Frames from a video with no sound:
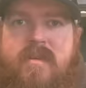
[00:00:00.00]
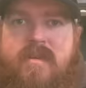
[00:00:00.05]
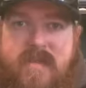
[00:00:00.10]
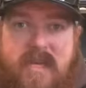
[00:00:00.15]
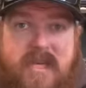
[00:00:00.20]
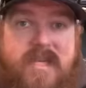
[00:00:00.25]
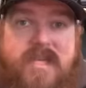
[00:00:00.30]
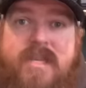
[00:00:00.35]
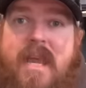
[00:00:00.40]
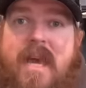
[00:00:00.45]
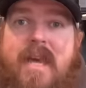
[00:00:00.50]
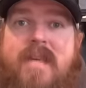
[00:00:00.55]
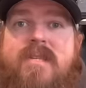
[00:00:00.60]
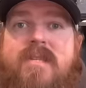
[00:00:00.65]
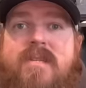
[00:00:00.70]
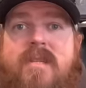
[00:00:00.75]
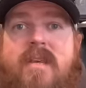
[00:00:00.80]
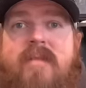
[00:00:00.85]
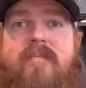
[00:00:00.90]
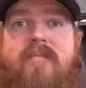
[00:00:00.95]
This next
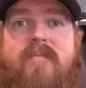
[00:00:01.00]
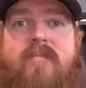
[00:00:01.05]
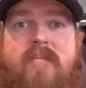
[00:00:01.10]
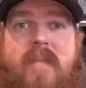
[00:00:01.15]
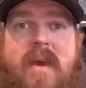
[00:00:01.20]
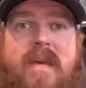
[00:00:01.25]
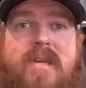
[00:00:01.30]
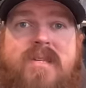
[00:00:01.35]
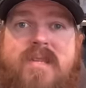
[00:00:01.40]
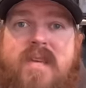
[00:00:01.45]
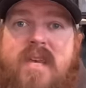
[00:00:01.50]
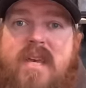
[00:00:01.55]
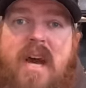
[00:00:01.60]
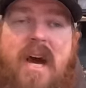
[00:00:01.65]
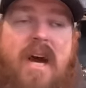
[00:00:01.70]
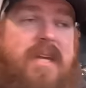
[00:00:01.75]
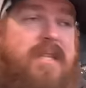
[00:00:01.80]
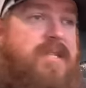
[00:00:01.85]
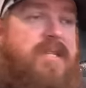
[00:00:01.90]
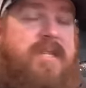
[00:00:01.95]
clip makes the
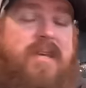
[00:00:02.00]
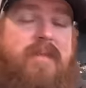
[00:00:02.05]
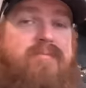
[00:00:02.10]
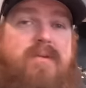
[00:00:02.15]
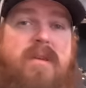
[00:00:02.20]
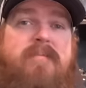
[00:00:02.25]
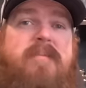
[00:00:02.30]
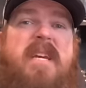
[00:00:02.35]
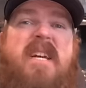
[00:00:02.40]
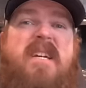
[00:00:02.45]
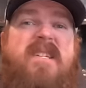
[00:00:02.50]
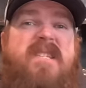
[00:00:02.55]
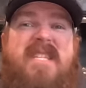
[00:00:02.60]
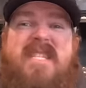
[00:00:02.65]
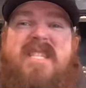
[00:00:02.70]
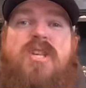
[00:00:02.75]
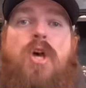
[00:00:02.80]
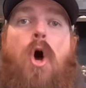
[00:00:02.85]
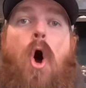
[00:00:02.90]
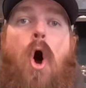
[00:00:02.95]
cut simply because
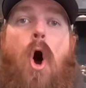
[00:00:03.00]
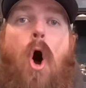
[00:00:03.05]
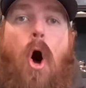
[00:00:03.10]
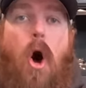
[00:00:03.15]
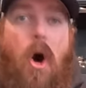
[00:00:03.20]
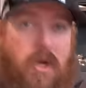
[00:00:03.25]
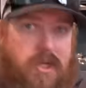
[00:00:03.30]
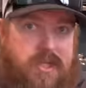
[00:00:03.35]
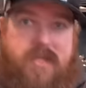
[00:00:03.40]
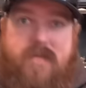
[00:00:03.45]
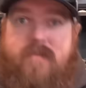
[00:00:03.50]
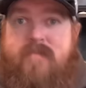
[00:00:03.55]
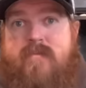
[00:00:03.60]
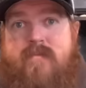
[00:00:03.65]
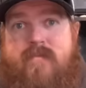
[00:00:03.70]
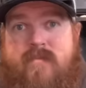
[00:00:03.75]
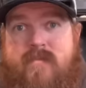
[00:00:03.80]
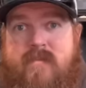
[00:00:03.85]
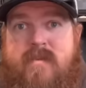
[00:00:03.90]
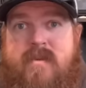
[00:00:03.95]
it's awesome.
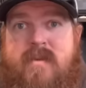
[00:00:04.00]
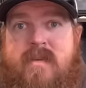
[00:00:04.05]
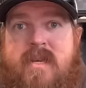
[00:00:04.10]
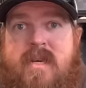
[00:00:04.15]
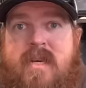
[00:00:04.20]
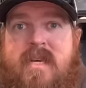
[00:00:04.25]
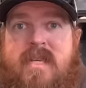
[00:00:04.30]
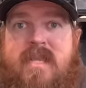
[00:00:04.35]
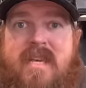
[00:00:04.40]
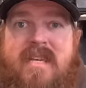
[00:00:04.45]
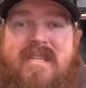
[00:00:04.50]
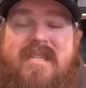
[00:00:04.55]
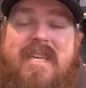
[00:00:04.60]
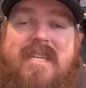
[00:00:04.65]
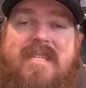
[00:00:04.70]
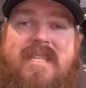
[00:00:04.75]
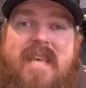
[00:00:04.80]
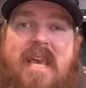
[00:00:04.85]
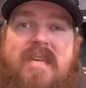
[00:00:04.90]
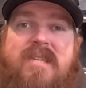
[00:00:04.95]
This
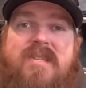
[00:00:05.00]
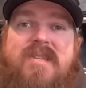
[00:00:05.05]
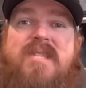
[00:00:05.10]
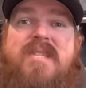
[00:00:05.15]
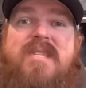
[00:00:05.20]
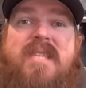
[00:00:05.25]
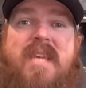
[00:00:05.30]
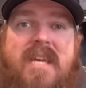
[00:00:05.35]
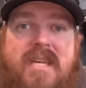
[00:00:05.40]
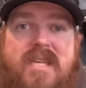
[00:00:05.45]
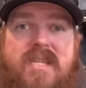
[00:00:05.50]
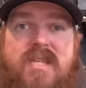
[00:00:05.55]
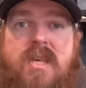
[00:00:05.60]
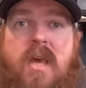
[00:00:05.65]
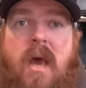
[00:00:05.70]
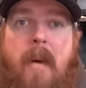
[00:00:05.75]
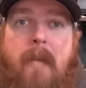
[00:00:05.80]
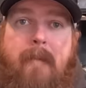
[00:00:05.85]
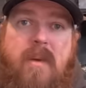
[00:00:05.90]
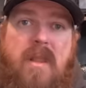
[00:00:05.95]
is a six
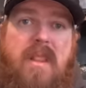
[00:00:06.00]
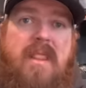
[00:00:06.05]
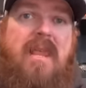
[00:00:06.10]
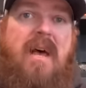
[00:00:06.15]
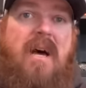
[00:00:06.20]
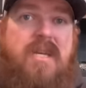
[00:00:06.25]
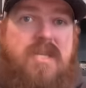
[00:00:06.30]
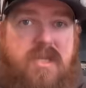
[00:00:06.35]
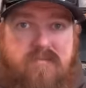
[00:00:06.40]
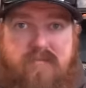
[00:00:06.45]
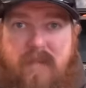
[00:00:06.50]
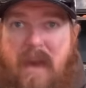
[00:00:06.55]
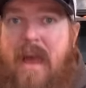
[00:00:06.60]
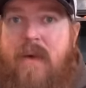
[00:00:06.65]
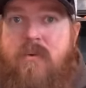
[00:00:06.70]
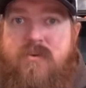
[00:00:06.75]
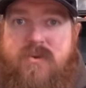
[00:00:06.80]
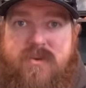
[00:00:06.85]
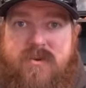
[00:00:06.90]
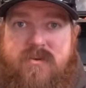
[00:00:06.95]
plus
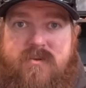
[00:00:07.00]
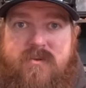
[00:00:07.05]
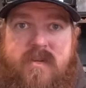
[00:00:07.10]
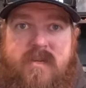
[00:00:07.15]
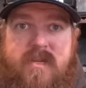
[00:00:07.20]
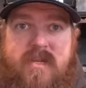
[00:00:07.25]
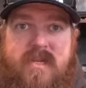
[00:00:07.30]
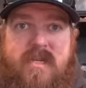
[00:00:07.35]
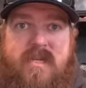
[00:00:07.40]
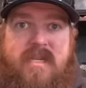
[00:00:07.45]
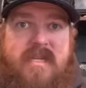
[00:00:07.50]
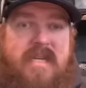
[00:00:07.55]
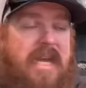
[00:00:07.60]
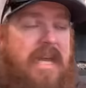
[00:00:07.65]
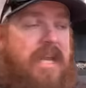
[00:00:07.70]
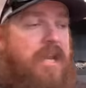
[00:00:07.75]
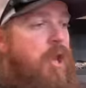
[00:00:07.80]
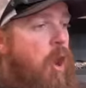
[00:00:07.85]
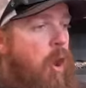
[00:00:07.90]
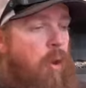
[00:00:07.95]
pounder
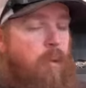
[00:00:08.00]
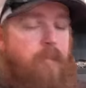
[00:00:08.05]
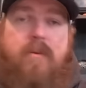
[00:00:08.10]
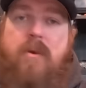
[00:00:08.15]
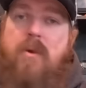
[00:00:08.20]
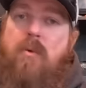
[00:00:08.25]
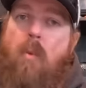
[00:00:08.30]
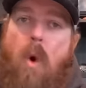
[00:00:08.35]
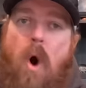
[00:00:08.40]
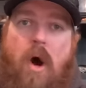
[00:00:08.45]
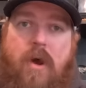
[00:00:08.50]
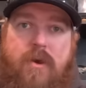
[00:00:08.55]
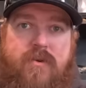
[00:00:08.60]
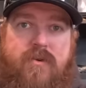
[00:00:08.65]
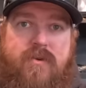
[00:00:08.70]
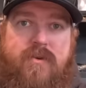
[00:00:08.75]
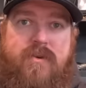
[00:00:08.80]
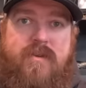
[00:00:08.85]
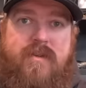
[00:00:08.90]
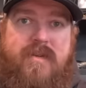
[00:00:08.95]
in open
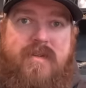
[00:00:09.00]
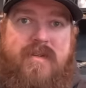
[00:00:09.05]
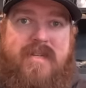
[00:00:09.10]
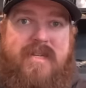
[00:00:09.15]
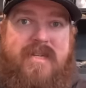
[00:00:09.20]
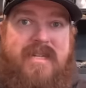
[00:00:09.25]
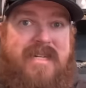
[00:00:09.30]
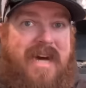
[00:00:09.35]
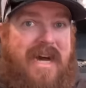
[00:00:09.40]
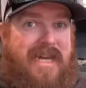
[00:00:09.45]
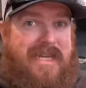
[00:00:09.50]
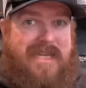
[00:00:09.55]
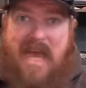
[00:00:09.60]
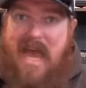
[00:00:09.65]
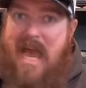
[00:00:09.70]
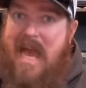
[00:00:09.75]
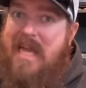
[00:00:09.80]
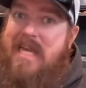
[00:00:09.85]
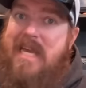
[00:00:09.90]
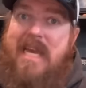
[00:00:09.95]
water
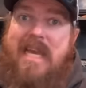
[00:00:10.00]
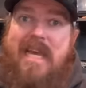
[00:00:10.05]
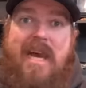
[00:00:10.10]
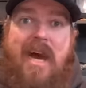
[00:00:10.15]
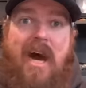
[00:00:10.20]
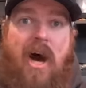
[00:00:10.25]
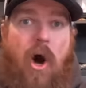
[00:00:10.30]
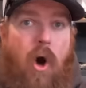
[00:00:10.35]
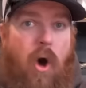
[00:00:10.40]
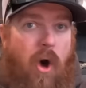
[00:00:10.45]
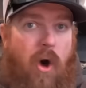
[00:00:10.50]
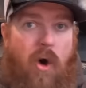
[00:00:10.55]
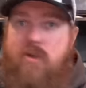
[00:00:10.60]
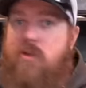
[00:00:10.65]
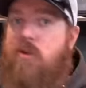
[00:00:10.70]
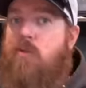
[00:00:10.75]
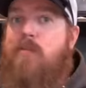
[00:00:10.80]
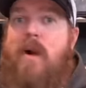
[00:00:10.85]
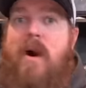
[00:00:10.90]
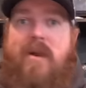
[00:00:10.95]
attacking a
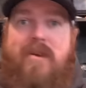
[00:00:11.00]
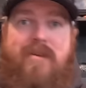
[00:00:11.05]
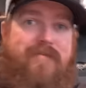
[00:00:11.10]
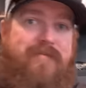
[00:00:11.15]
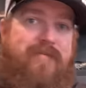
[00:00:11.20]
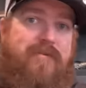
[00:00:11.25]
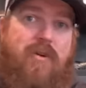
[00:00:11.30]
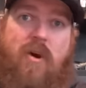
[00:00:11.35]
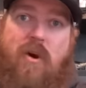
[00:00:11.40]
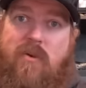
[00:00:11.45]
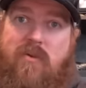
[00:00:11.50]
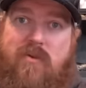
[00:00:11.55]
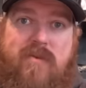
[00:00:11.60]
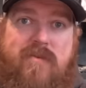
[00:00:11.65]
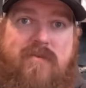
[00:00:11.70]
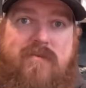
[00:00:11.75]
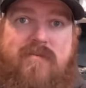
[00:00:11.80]
hollow body frog.